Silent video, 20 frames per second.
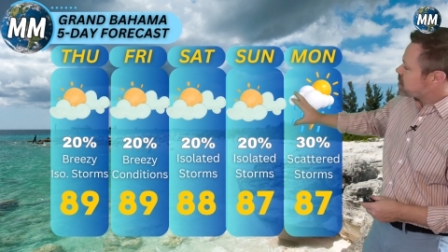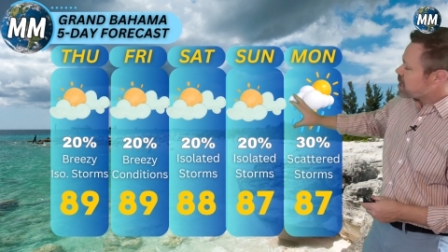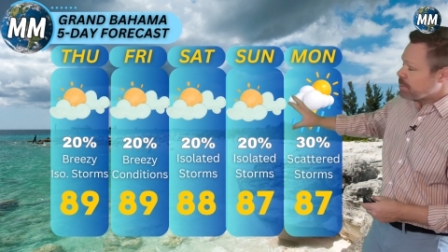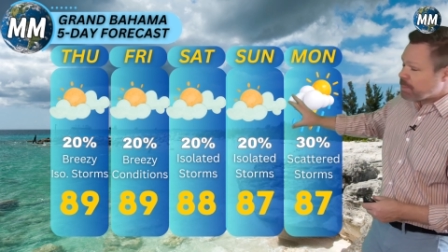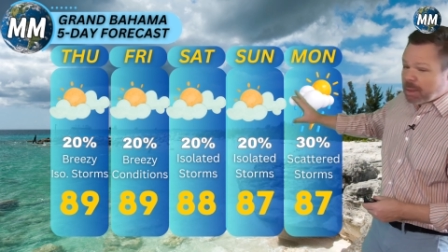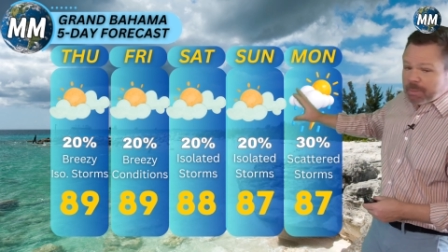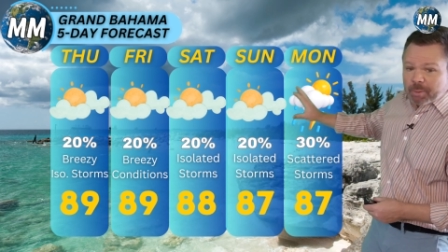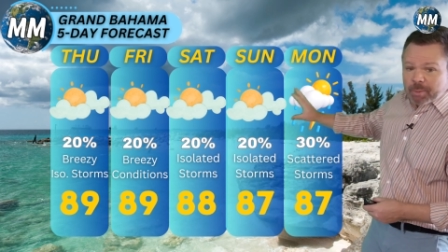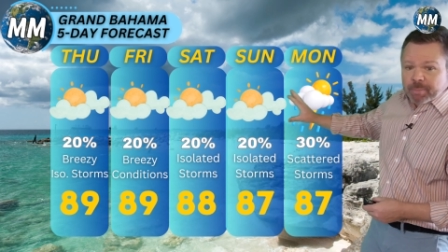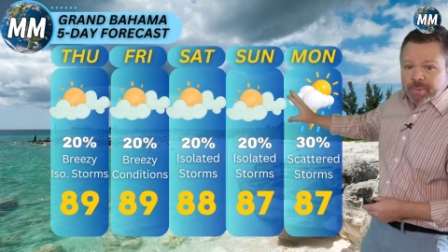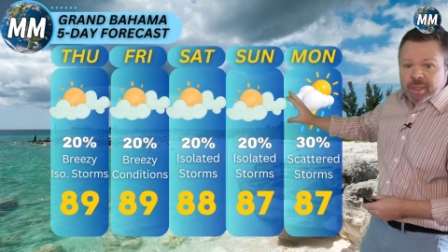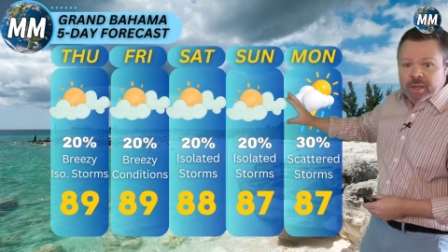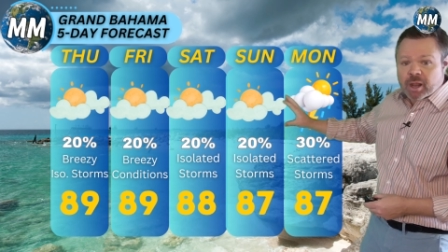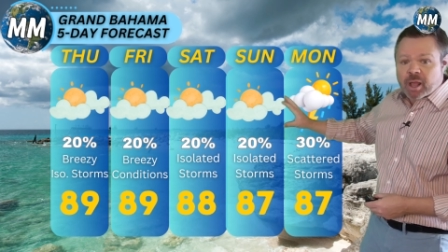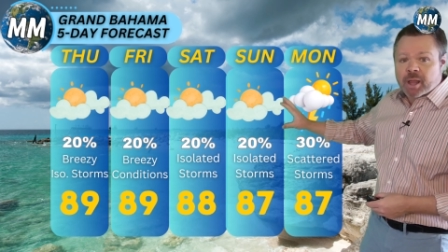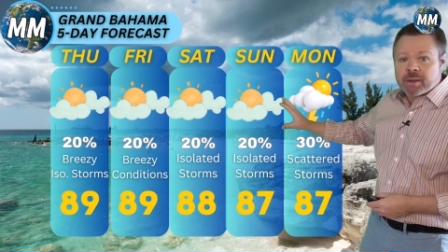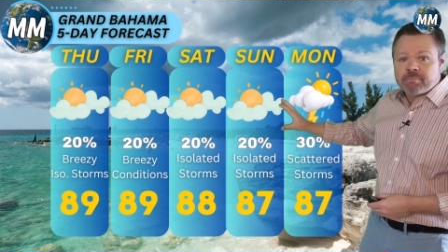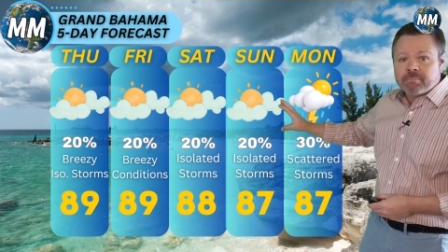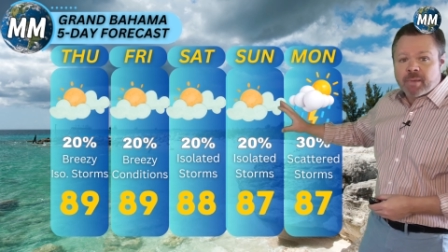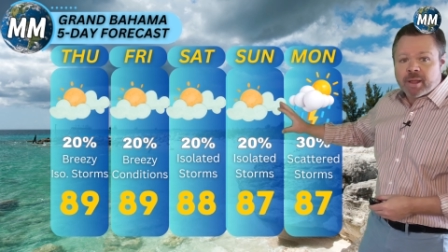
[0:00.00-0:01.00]
come up a bit
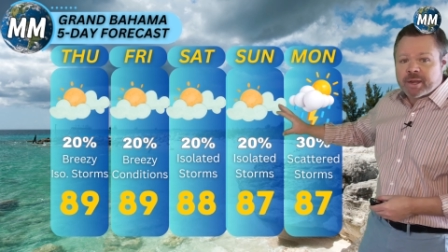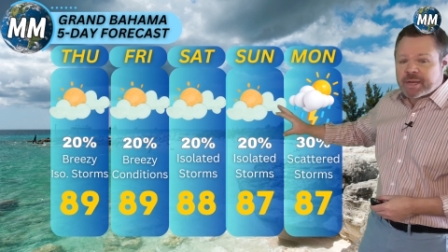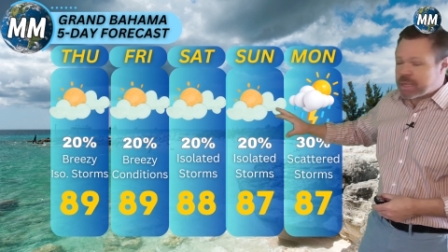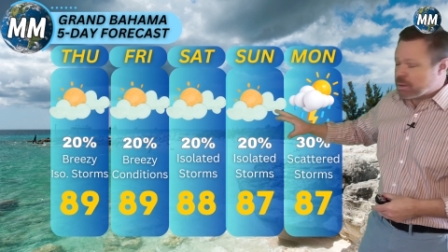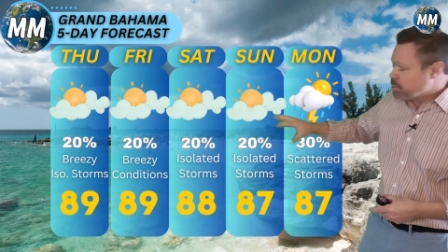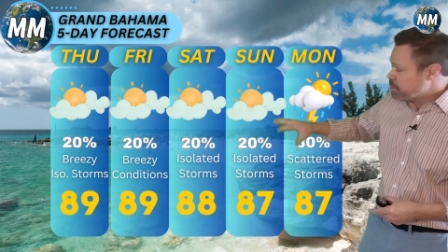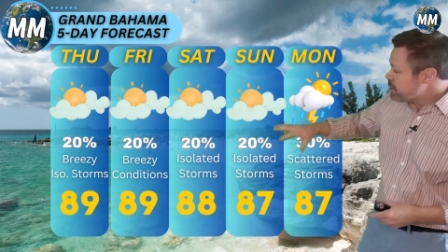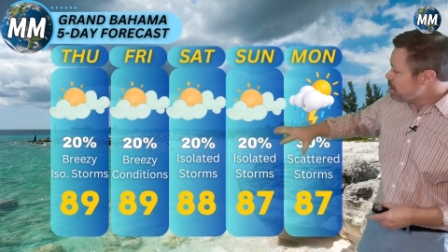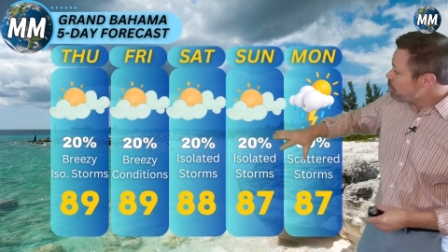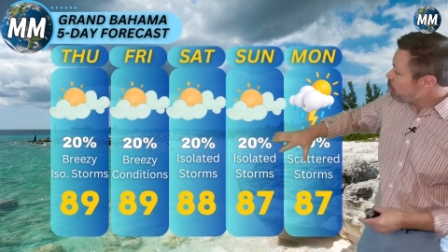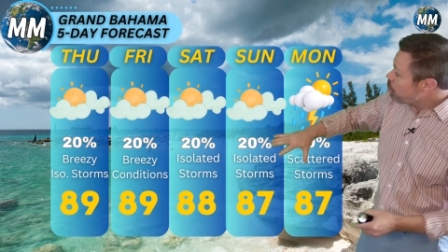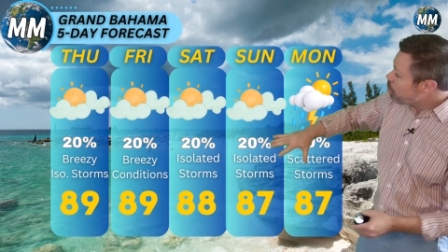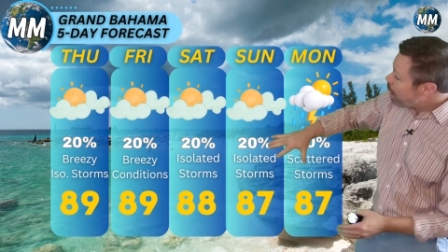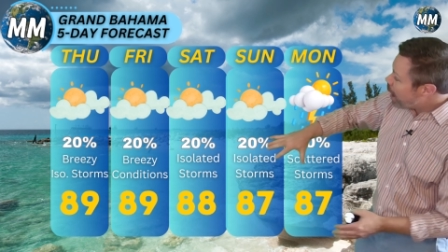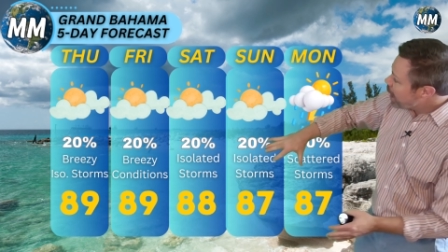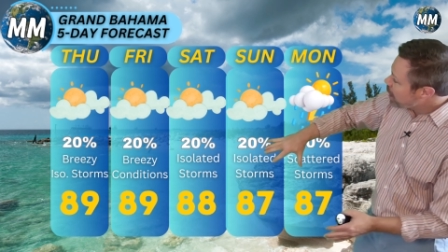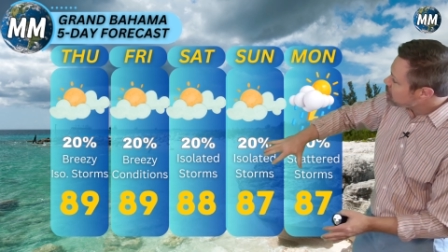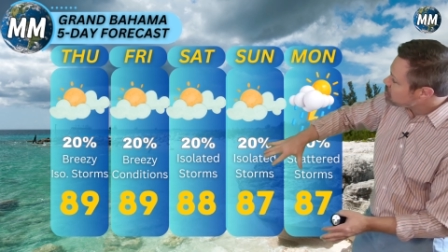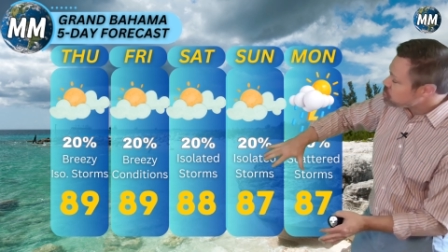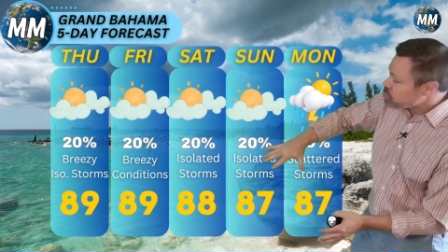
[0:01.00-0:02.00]
on Monday. We'll be
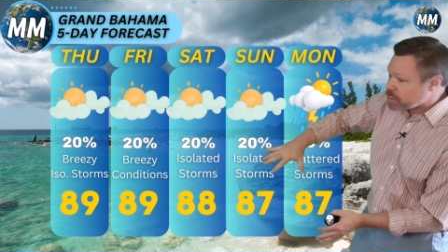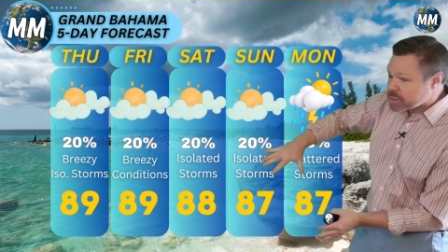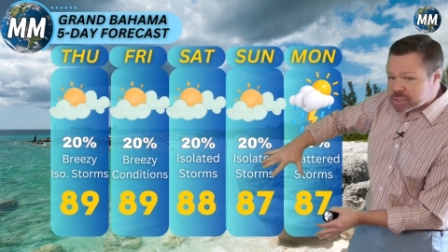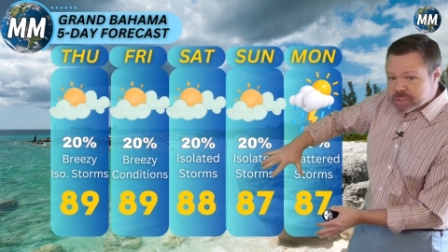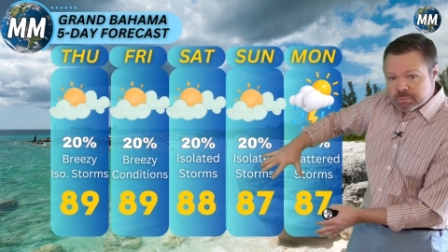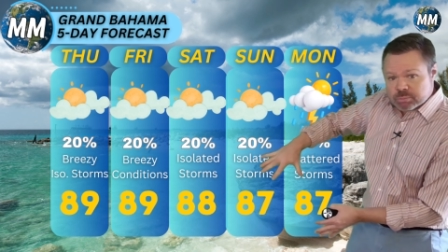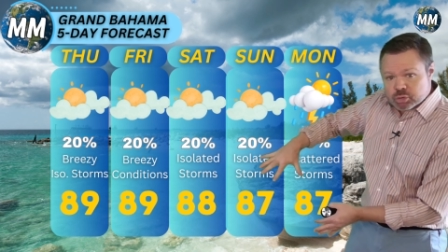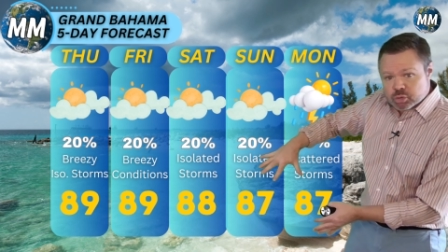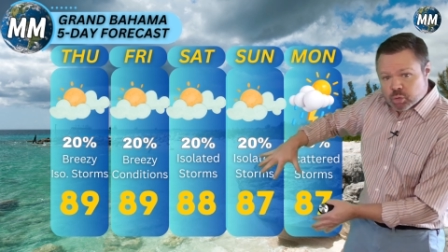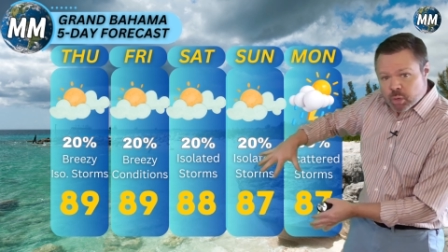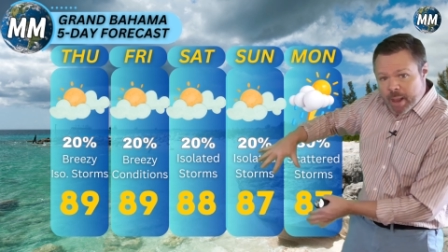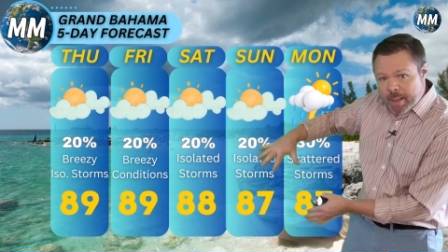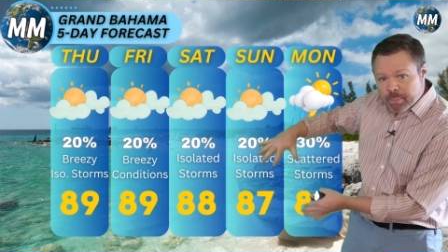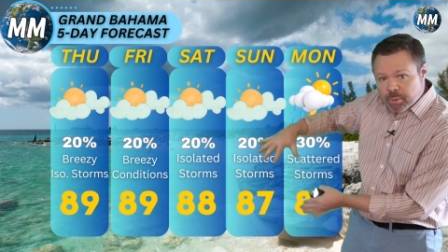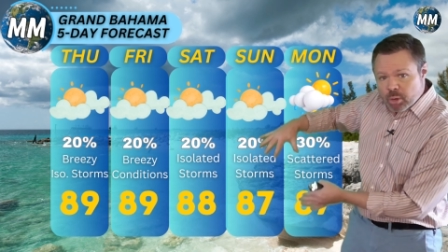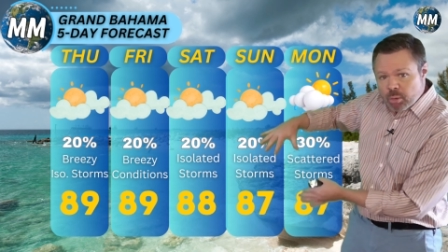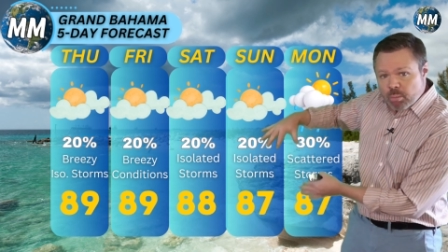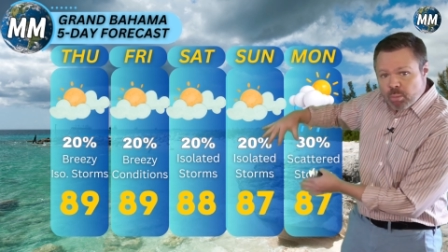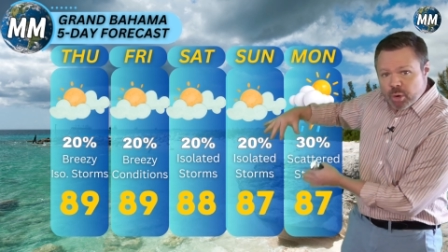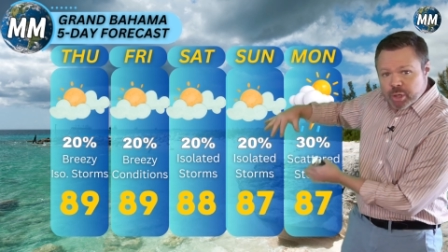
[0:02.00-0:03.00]
monitoring some
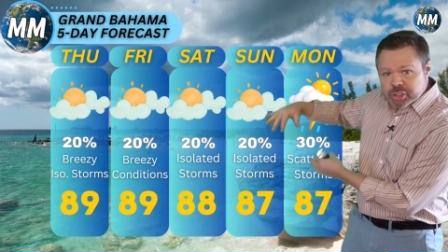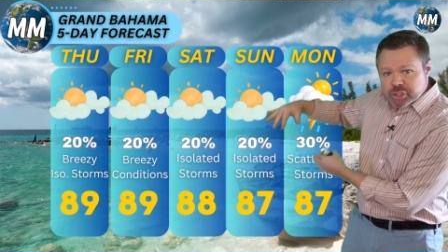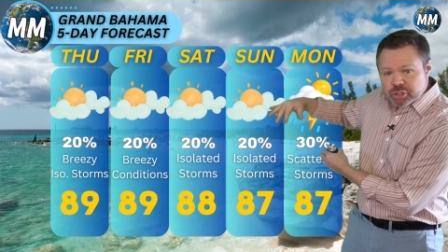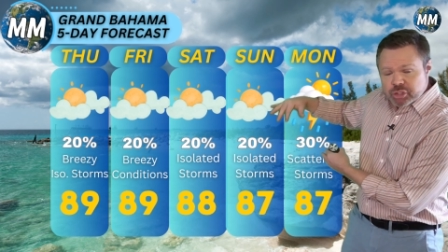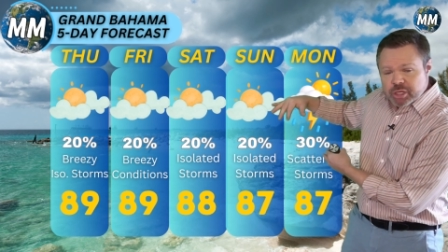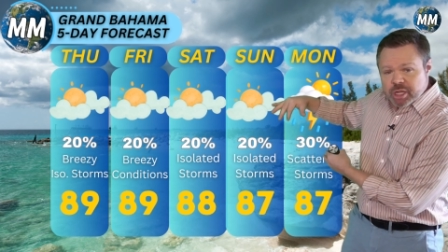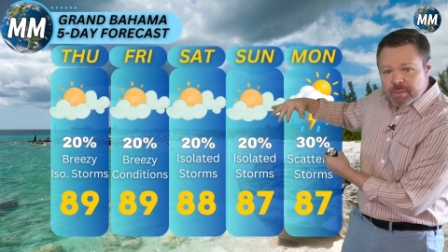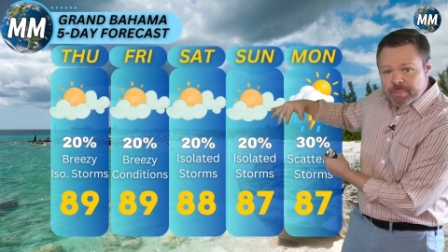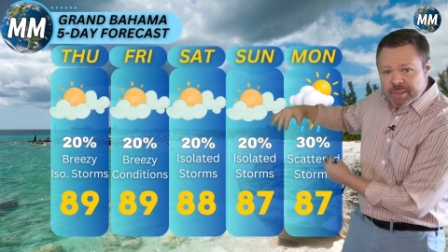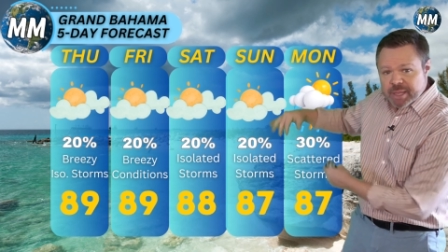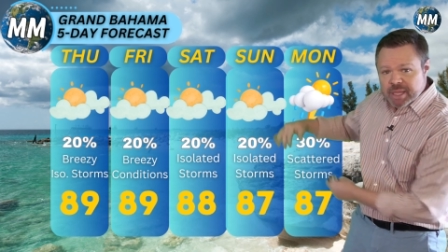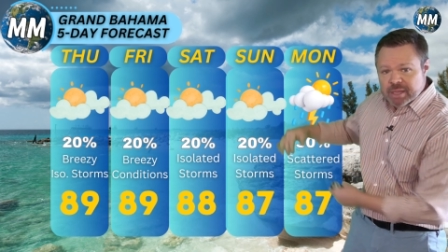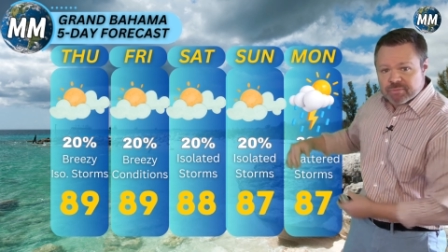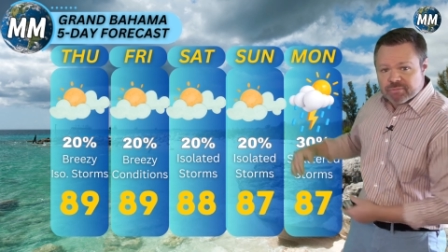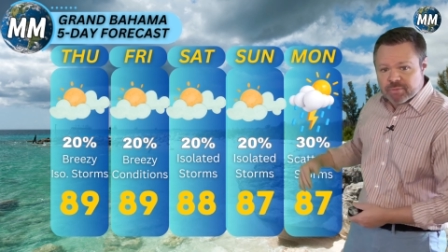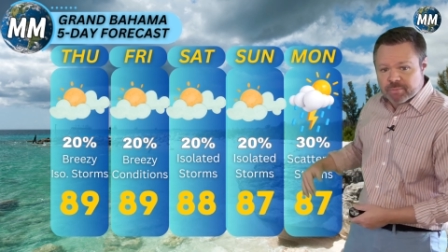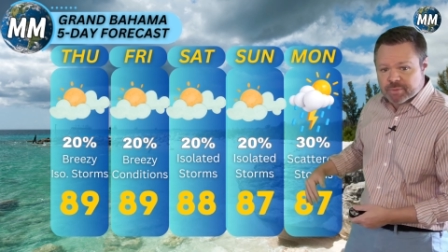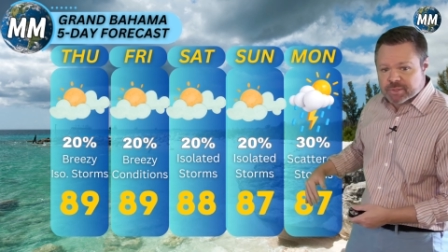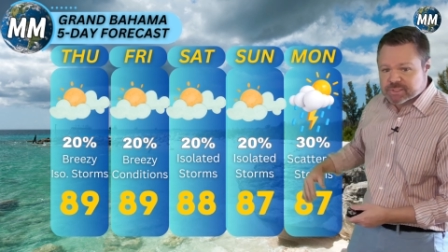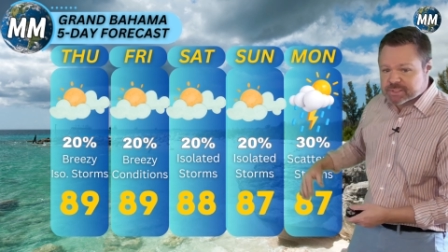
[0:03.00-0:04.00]
tropical moisture coming in from the